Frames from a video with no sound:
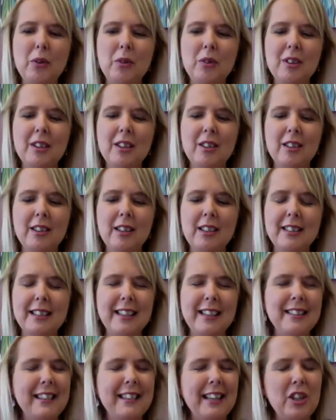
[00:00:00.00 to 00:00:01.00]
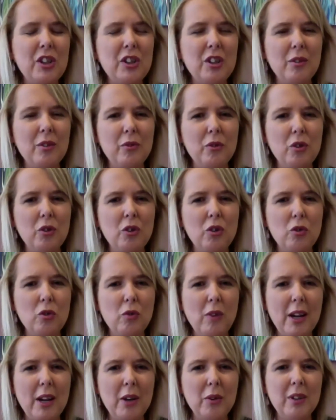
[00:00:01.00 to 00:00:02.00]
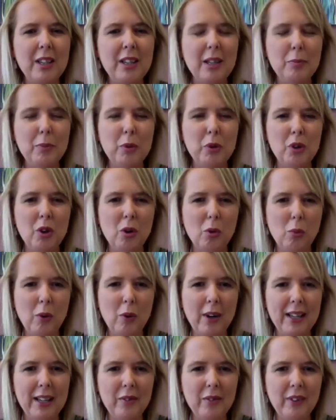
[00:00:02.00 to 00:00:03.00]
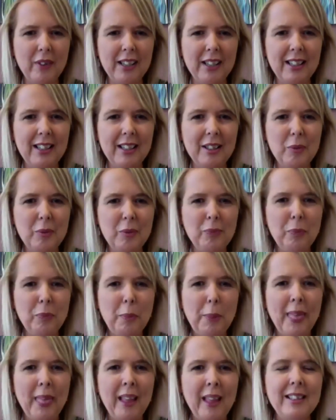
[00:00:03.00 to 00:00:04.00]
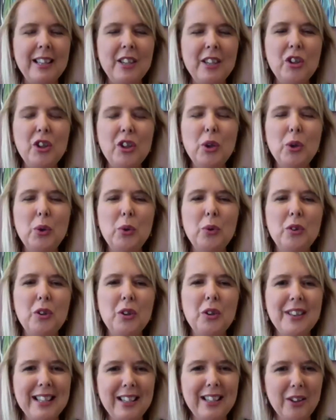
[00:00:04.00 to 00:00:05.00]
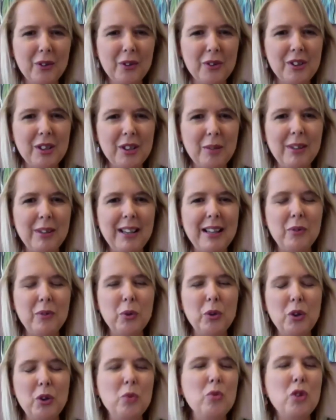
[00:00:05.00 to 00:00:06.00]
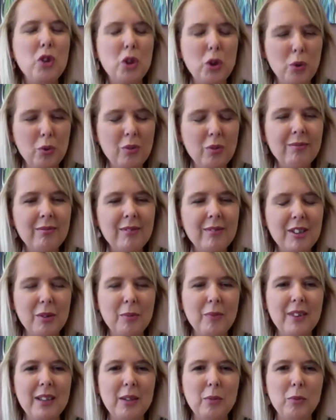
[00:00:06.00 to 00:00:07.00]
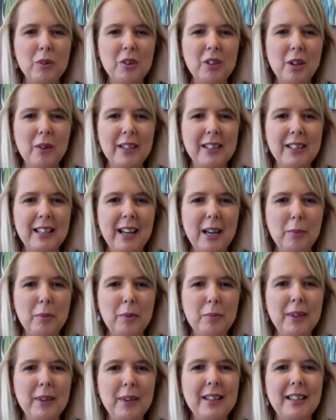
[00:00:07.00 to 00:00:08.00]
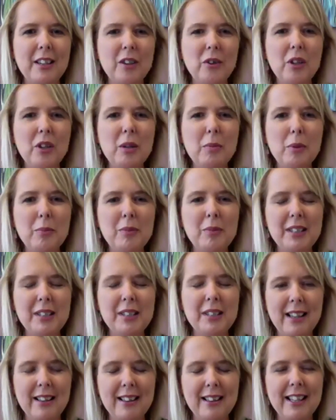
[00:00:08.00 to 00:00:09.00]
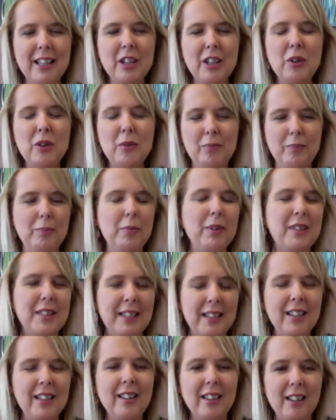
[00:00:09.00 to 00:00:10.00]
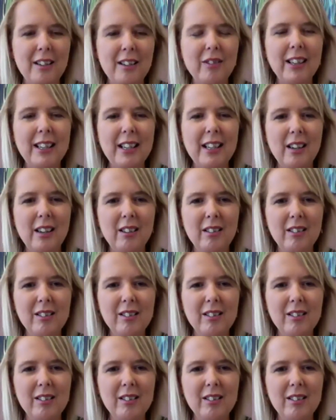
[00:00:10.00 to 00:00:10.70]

the, the sensation of drowning but not waving. Did you do you think on some level you knew something was going to happen? Because I know your mum's death hit you particularly hard